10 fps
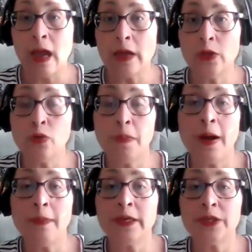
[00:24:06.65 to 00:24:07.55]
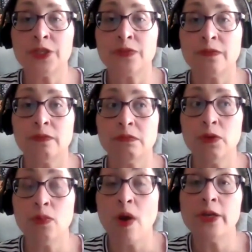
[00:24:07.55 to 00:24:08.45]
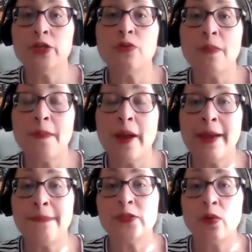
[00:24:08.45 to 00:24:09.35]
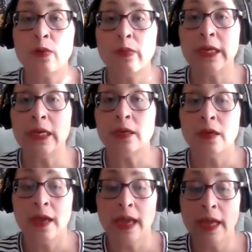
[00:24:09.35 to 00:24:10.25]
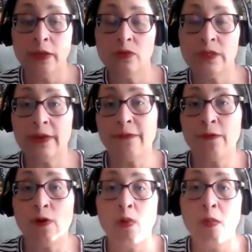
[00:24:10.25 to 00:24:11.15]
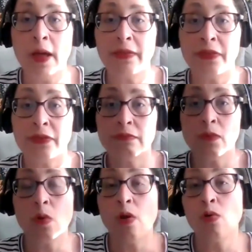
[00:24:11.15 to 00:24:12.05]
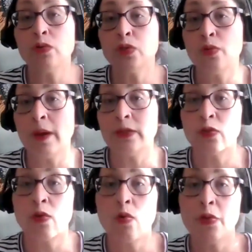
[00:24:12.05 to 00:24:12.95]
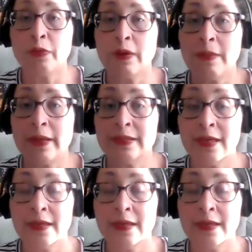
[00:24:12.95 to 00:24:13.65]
you wanted to do an episode a week, and you did it for a whole month or a whole 2 months or a whole 3 months.